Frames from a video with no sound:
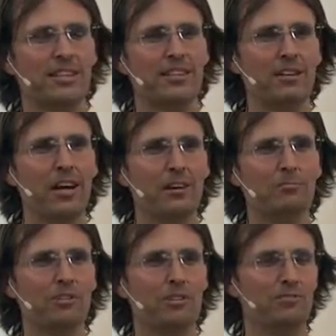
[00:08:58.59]
that I
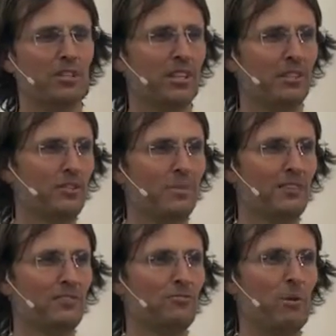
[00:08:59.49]
observed in a
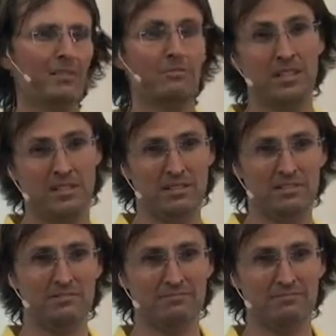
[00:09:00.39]
space of one minute.